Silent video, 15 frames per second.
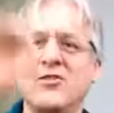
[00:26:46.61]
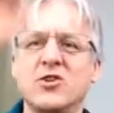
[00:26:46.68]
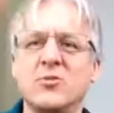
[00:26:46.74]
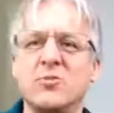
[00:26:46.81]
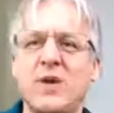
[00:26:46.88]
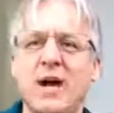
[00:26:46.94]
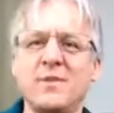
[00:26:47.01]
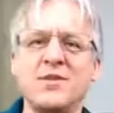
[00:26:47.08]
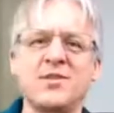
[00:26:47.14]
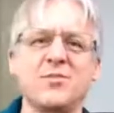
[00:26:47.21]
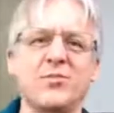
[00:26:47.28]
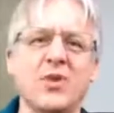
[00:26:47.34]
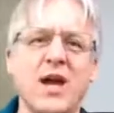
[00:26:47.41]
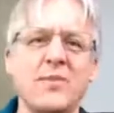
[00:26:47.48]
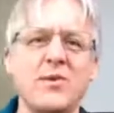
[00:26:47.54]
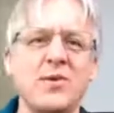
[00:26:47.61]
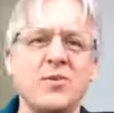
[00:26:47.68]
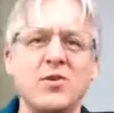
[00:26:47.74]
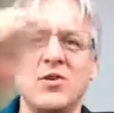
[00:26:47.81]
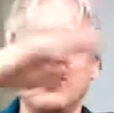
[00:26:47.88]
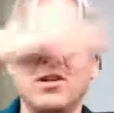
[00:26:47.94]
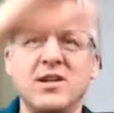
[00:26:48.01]
There's probably some rhyming
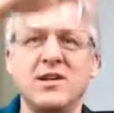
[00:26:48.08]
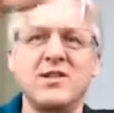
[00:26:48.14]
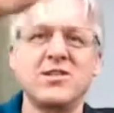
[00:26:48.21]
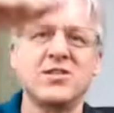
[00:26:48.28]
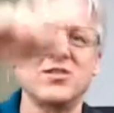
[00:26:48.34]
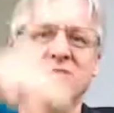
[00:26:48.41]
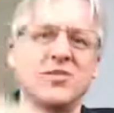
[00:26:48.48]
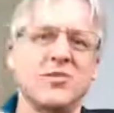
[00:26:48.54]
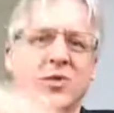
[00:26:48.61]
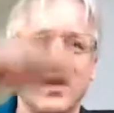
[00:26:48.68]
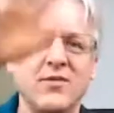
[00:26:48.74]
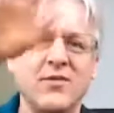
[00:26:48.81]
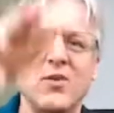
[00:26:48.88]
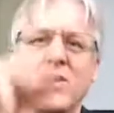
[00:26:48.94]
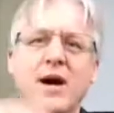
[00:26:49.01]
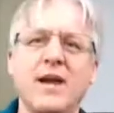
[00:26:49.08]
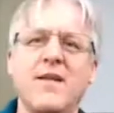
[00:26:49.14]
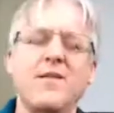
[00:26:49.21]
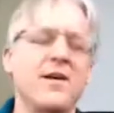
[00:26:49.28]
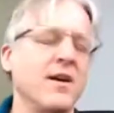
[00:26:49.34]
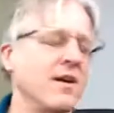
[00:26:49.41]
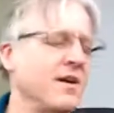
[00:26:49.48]
words you can insert, whatever you want in
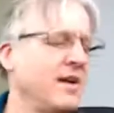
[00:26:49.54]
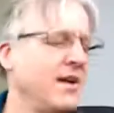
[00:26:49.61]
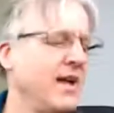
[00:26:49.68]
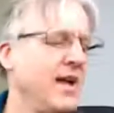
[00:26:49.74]
there,